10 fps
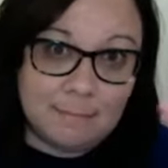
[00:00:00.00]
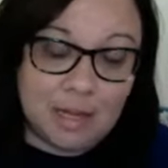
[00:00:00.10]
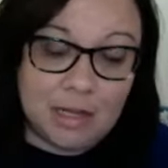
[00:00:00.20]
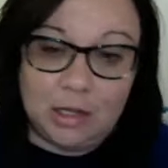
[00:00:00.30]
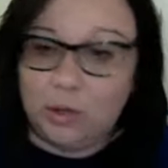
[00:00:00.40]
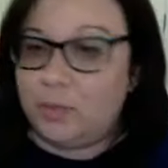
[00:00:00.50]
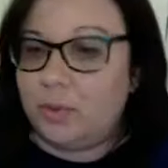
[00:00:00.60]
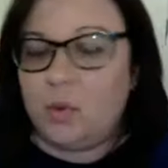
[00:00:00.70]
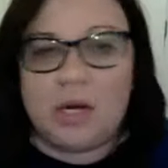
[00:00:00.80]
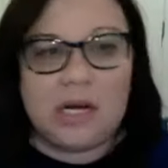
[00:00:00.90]
Loop.
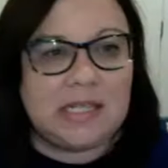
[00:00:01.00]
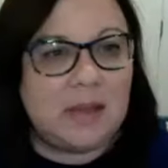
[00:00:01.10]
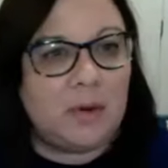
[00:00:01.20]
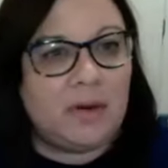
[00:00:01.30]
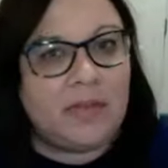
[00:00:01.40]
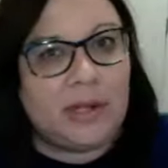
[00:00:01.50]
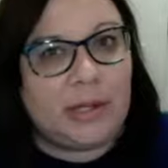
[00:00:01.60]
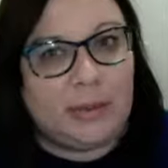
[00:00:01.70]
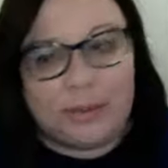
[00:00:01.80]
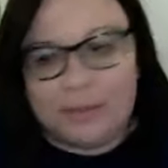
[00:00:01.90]
We're going to say the perfect
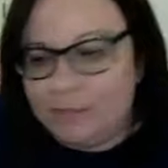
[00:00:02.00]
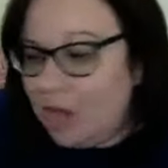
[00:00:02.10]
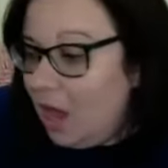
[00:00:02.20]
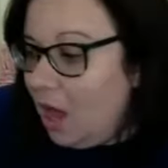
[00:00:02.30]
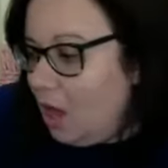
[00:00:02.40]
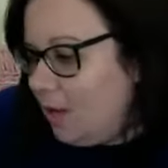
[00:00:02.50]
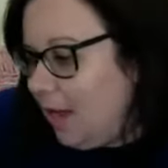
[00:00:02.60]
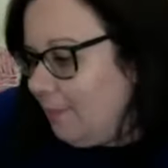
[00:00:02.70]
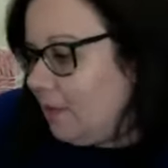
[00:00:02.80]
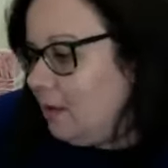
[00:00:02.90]
loop.
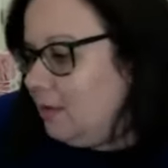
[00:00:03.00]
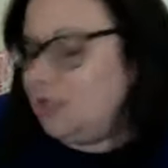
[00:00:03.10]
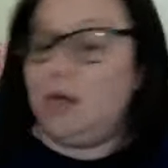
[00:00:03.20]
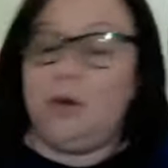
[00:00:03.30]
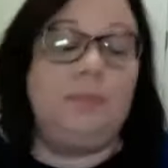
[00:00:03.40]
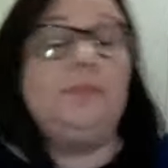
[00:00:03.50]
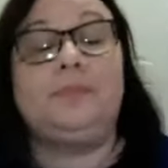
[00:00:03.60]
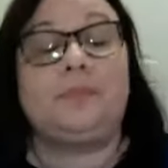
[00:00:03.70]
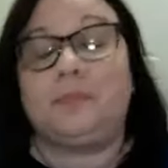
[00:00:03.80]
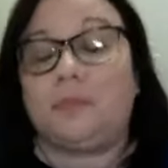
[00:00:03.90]
Okay, so
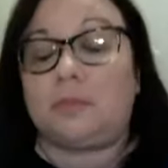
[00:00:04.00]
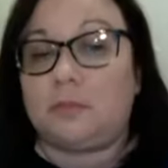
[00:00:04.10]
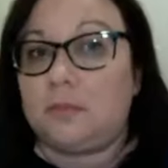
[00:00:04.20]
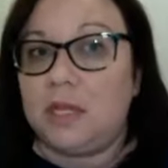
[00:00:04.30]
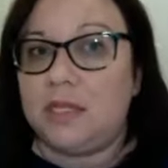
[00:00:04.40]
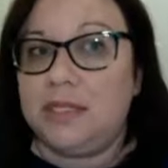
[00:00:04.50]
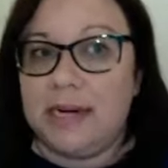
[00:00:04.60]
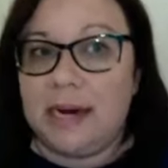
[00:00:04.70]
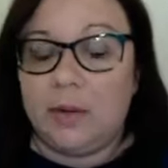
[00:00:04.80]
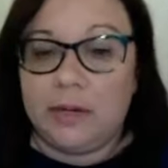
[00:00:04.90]

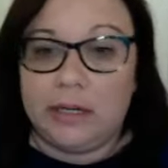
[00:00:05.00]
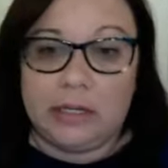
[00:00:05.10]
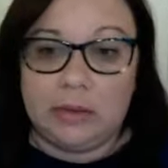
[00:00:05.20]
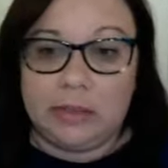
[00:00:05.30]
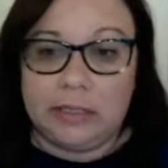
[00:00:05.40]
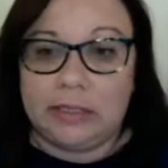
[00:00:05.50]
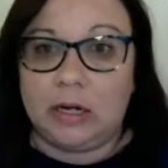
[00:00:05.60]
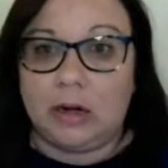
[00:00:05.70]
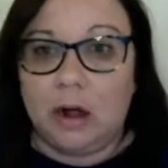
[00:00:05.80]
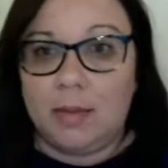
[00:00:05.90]
tonight we're we're going to
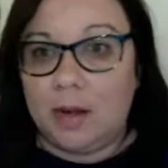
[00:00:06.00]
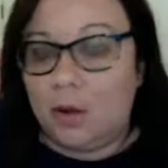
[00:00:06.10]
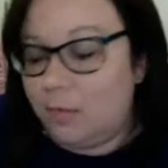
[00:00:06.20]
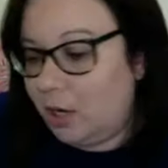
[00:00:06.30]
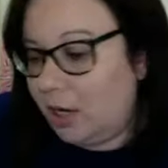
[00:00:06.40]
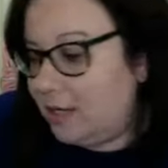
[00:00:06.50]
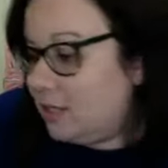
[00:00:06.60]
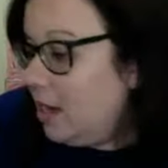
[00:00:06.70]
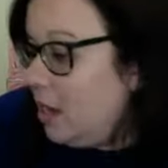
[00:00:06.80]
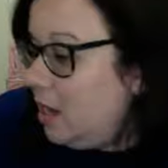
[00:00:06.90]
talk all about home parties.
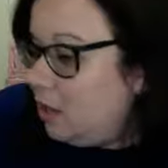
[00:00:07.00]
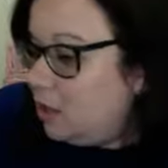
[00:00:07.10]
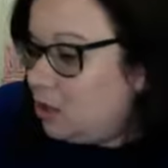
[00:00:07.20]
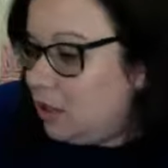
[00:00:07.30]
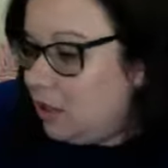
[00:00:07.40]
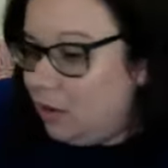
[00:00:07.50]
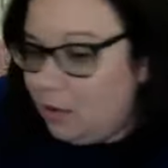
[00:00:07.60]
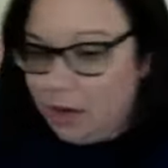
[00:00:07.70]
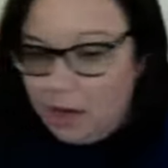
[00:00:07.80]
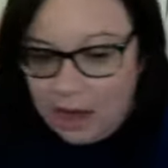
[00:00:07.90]
So
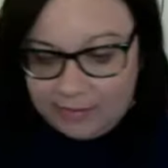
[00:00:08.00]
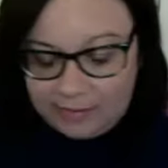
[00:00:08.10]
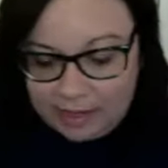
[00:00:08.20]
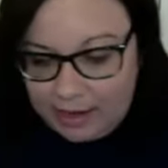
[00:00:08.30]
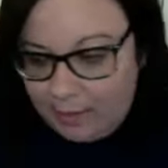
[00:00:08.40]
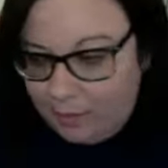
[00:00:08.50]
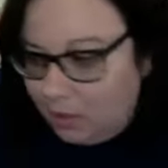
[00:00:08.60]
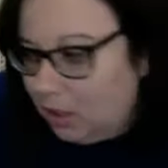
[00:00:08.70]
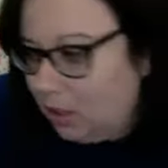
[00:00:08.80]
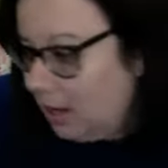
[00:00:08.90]
I've got a
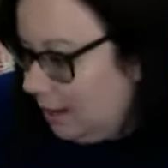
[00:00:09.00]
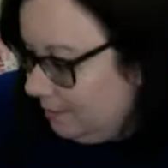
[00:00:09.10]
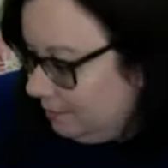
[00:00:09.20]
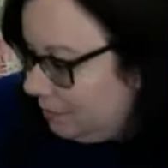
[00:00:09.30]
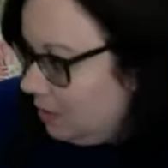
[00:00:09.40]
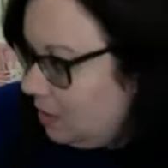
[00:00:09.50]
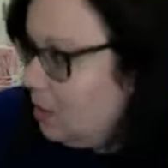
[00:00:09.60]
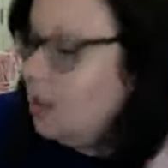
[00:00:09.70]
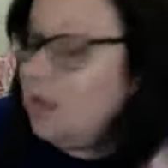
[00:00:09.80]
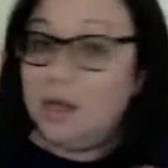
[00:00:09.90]
couple um,
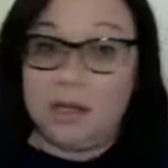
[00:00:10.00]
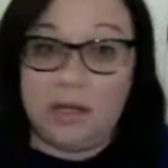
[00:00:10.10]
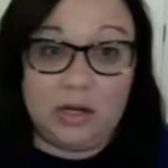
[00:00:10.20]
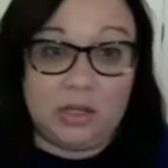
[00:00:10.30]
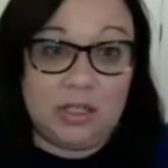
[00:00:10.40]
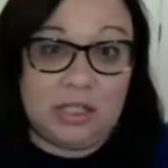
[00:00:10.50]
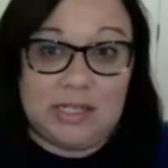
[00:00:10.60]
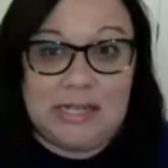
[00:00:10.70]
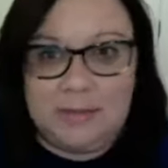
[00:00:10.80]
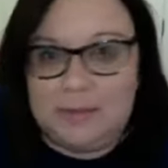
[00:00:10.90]
little just
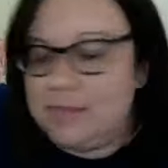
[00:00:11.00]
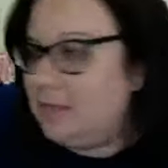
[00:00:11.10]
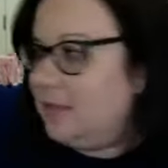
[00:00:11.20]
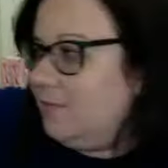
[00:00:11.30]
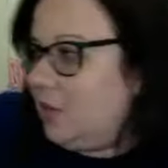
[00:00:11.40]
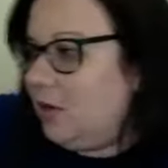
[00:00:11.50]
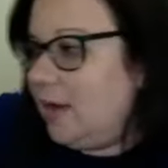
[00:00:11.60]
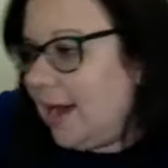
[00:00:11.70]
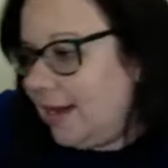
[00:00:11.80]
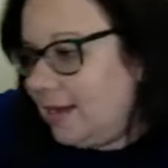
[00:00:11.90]
tips for you
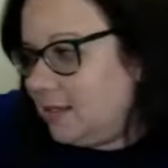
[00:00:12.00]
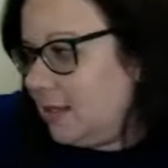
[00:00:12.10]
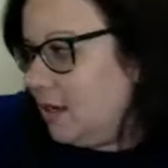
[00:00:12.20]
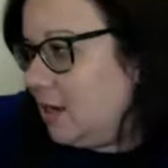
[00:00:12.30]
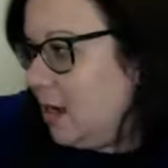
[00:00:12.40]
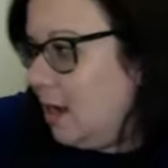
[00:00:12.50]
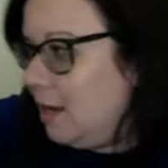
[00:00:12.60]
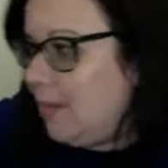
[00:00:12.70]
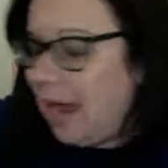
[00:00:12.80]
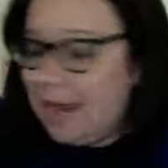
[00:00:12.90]
guys.
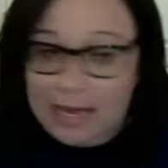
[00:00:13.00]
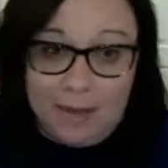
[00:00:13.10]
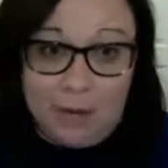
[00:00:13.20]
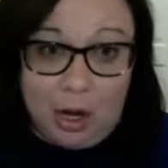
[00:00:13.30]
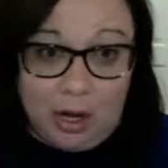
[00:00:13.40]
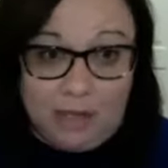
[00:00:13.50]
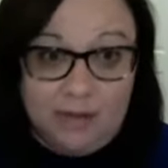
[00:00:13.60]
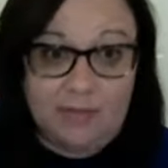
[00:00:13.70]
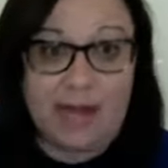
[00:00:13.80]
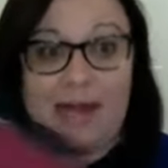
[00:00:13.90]
Um, I keep all of
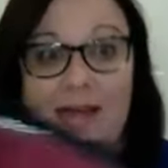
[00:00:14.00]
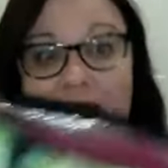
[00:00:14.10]
my